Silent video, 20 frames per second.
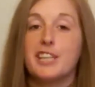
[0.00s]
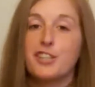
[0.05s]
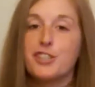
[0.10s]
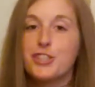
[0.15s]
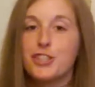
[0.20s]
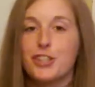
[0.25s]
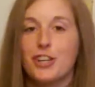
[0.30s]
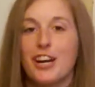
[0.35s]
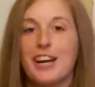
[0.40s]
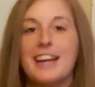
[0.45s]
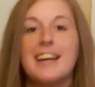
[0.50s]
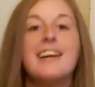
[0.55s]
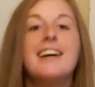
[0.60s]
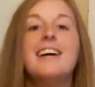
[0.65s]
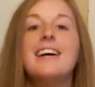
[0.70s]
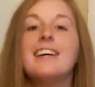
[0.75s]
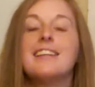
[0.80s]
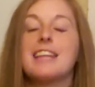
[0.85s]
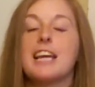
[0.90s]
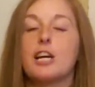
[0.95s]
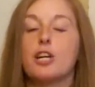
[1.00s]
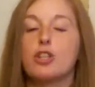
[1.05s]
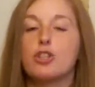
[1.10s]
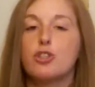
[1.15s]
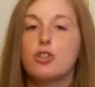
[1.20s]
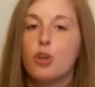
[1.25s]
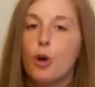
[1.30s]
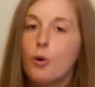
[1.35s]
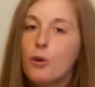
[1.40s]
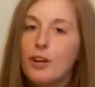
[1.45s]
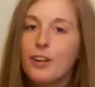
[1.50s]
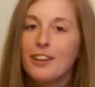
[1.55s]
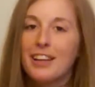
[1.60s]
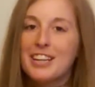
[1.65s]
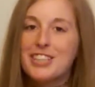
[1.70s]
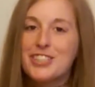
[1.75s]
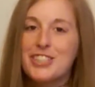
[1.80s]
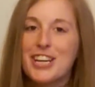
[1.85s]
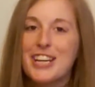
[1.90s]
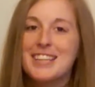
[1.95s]
year straight. They are so
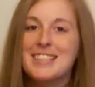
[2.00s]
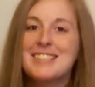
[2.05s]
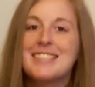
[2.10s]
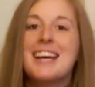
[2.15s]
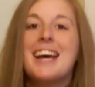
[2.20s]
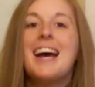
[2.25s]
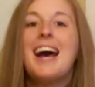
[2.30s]
delicious.